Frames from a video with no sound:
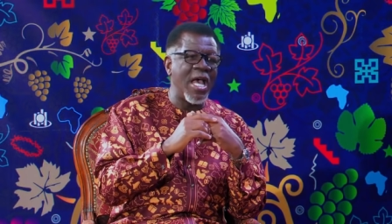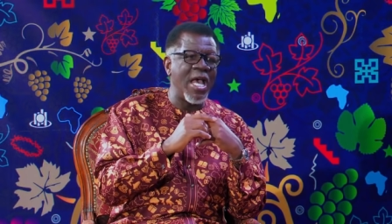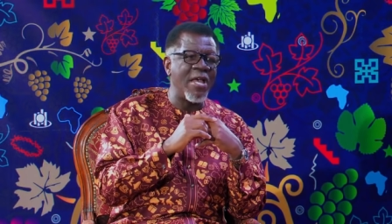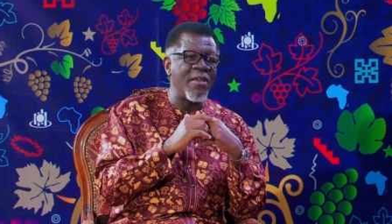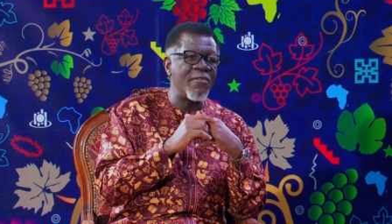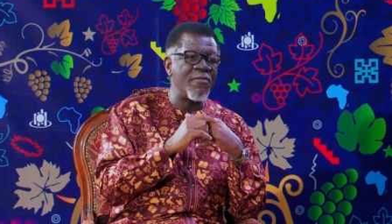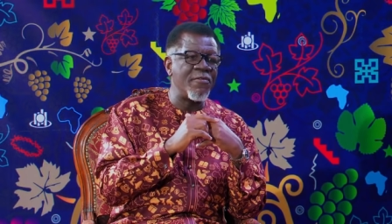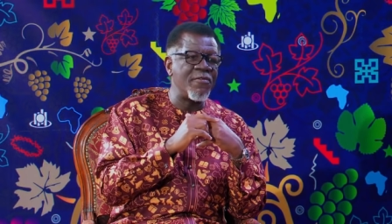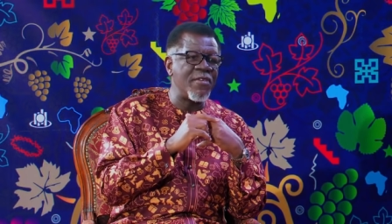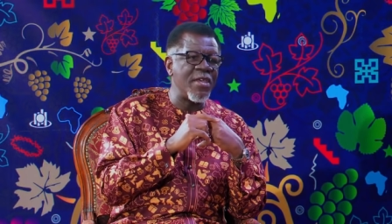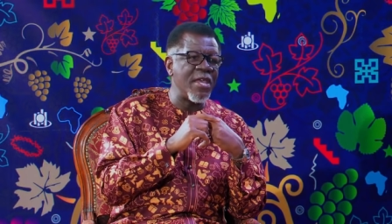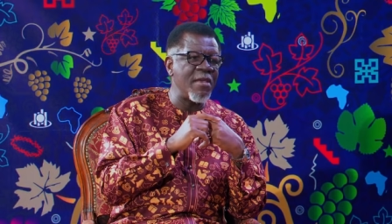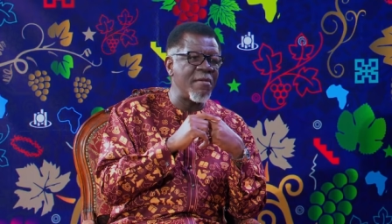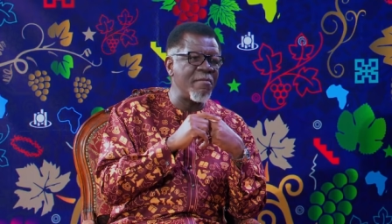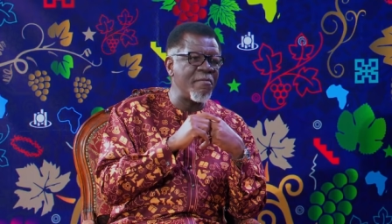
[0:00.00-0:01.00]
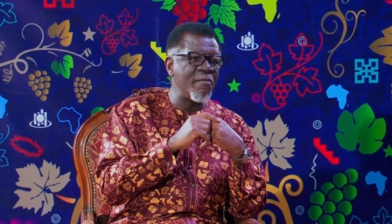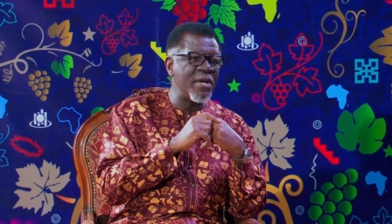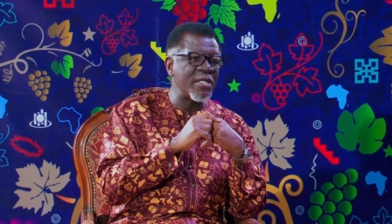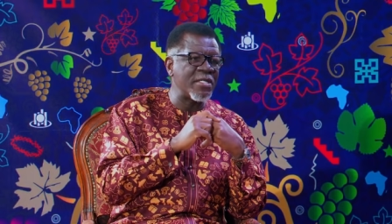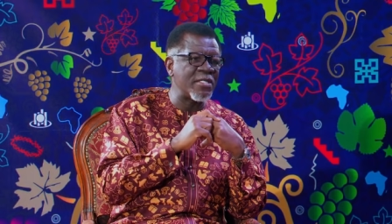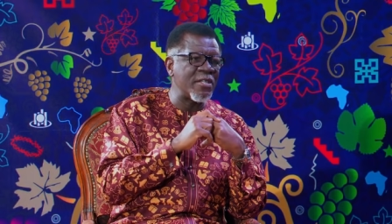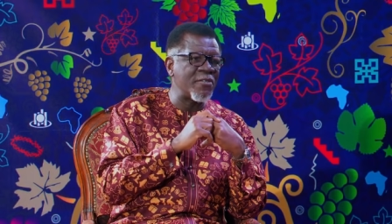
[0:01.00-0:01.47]
and they
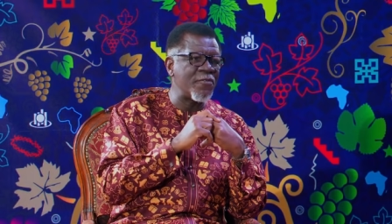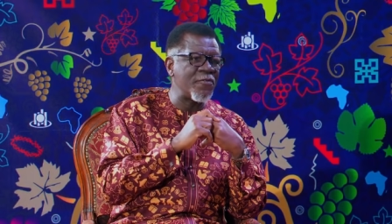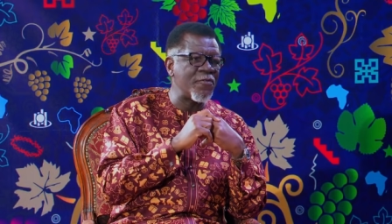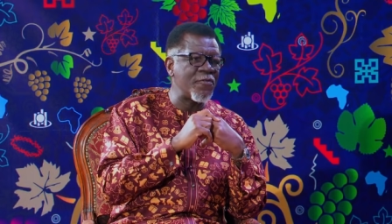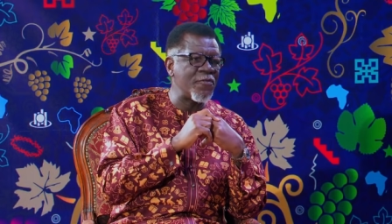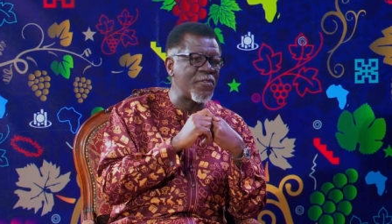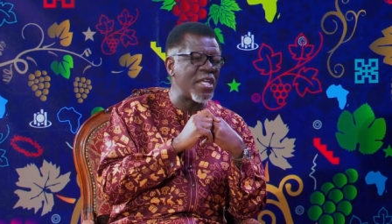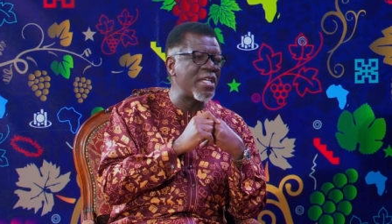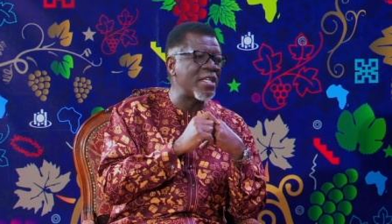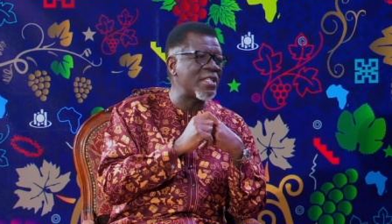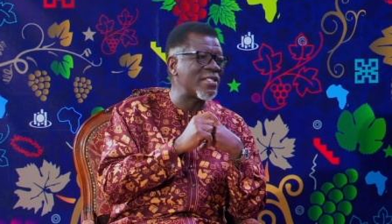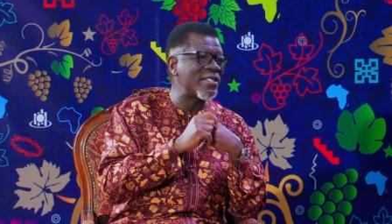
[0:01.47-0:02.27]
must think